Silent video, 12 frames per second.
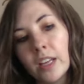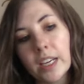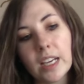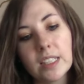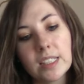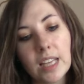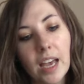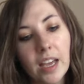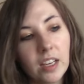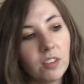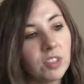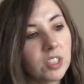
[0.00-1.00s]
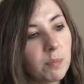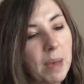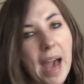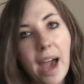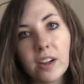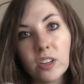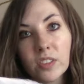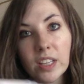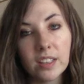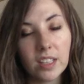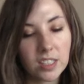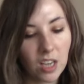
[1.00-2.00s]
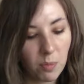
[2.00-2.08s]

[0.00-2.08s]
Like I said, if it's a pattern like this,